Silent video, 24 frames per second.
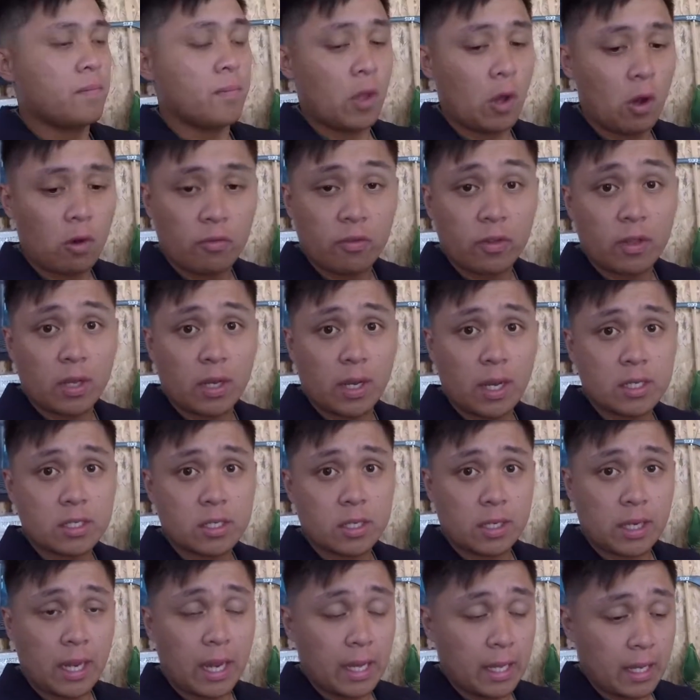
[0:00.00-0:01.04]
hopefully you guys are
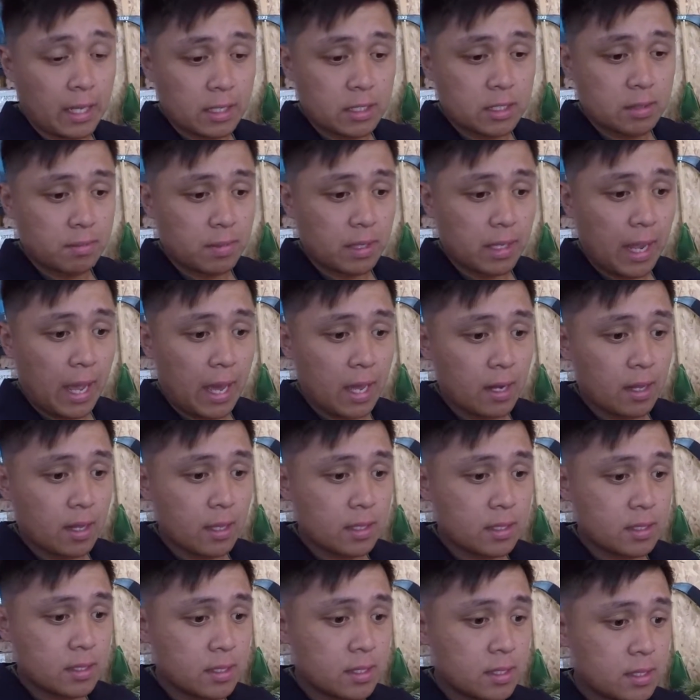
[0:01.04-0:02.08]
gaining something out of
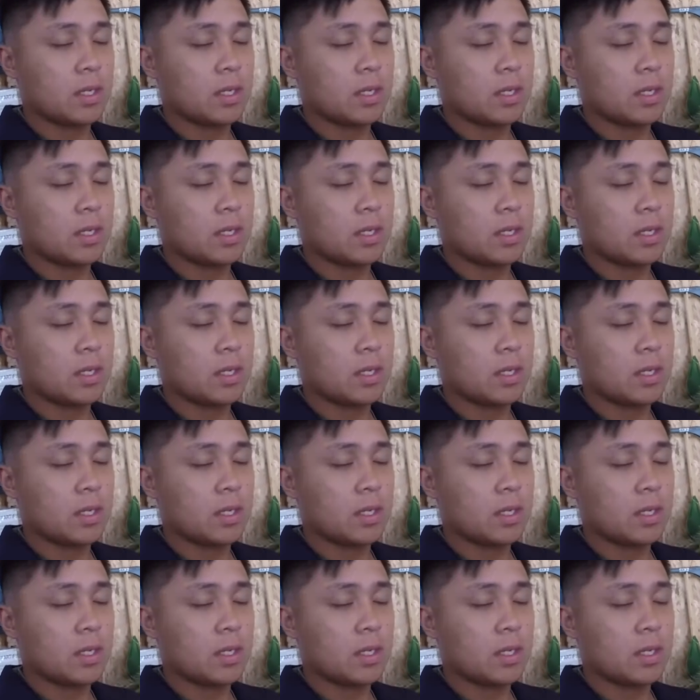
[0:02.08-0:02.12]
this,